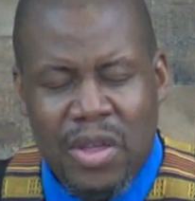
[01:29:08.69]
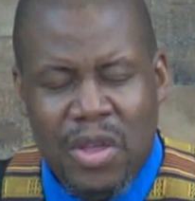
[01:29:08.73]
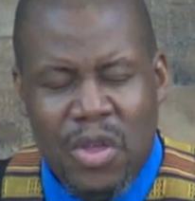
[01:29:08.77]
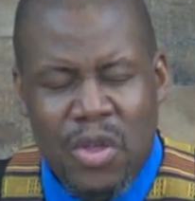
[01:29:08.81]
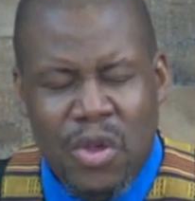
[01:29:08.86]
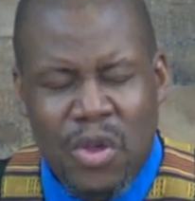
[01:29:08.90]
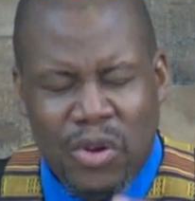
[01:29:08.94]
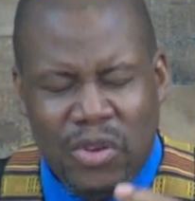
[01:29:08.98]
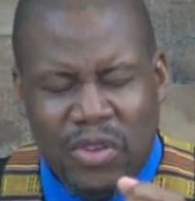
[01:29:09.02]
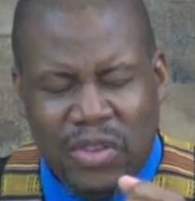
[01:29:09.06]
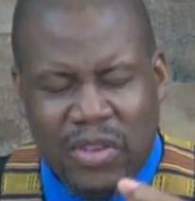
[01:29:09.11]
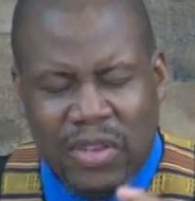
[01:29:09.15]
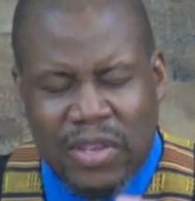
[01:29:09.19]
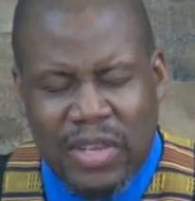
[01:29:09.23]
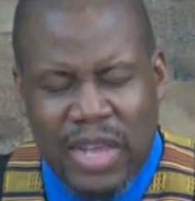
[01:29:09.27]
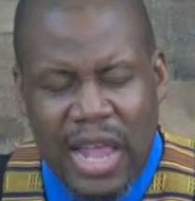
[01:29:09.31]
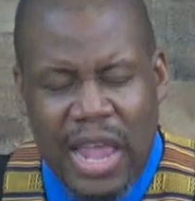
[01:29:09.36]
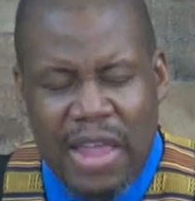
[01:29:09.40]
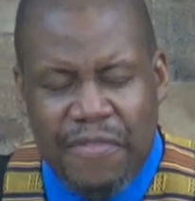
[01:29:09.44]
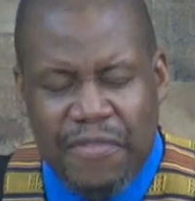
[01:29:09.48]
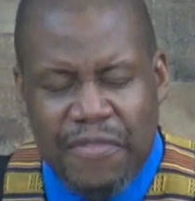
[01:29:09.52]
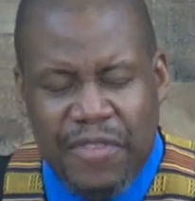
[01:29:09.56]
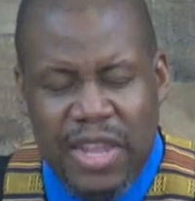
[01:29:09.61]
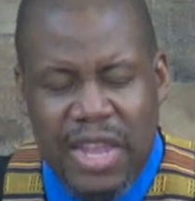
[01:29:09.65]
Your
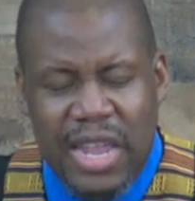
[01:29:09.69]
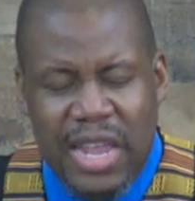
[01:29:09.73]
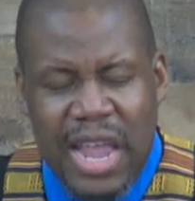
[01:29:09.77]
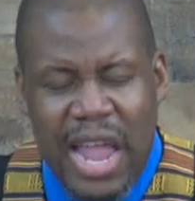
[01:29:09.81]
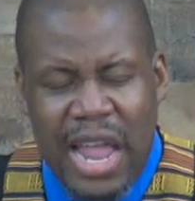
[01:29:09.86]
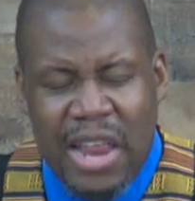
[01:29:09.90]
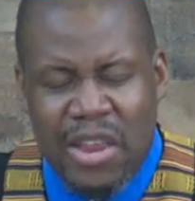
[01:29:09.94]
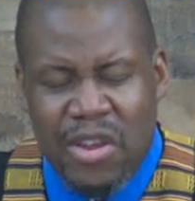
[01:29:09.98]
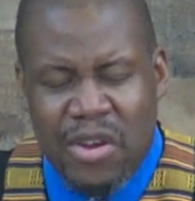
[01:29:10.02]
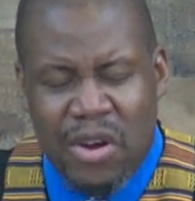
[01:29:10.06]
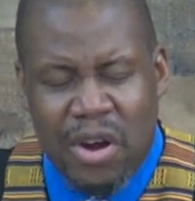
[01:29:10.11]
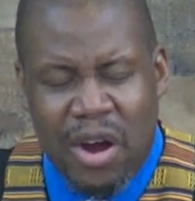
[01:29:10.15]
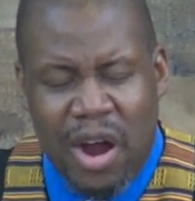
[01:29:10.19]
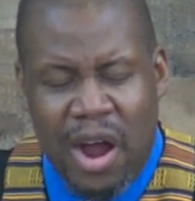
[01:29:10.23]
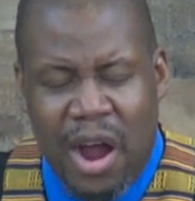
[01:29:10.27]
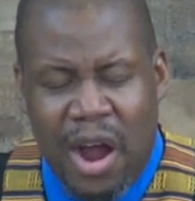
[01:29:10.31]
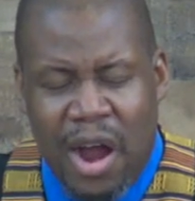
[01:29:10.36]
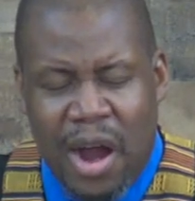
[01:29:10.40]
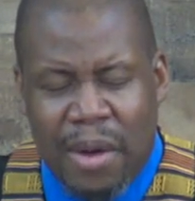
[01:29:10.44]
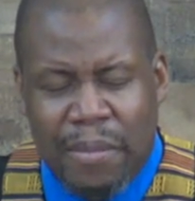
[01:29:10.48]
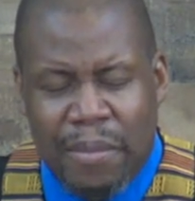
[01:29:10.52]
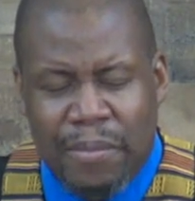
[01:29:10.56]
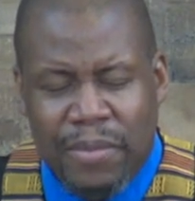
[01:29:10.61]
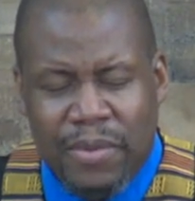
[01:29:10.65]
safety and your
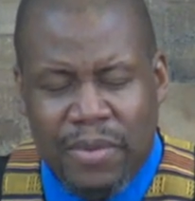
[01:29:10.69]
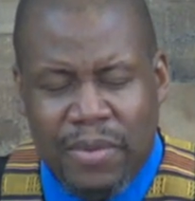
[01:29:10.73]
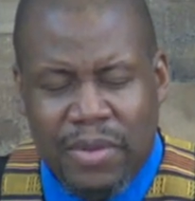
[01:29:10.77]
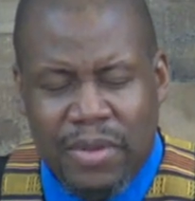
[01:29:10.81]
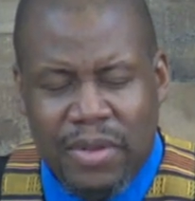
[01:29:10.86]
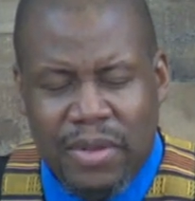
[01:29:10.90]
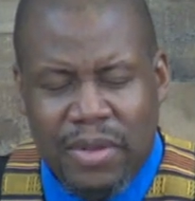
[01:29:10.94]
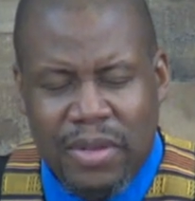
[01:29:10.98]
arms,